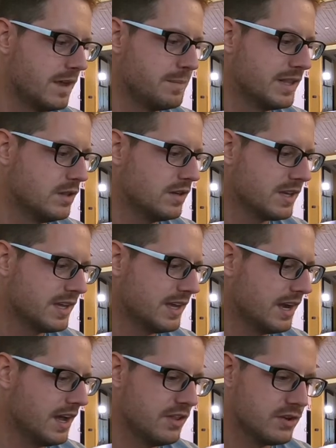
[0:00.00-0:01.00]
Looking
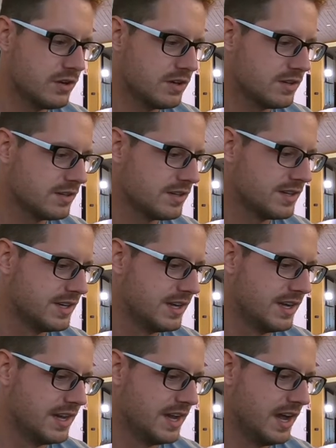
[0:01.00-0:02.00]
at
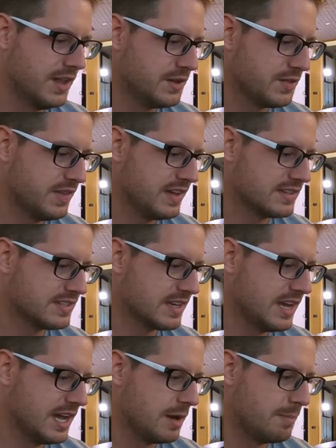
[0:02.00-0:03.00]
other things that
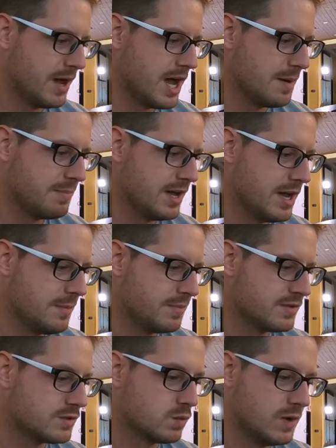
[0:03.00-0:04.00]
kind of pop
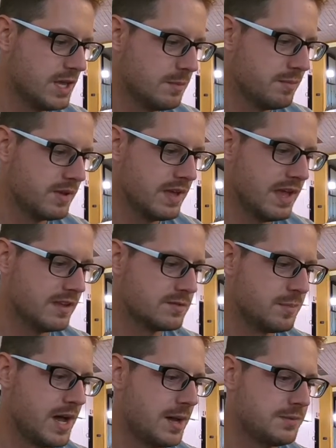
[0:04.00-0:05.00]
up. Swim
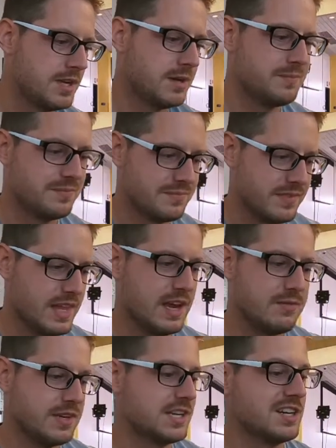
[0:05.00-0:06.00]
has popped up
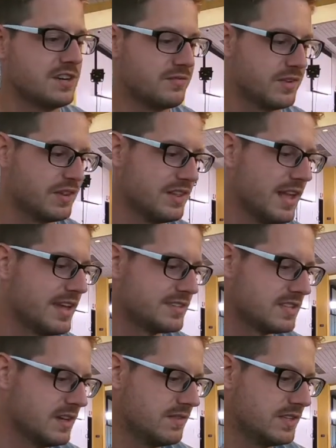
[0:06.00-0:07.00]
every year for the
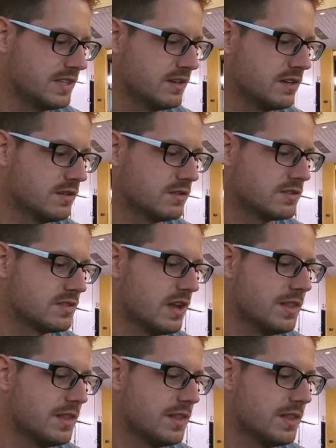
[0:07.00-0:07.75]
last 7 years.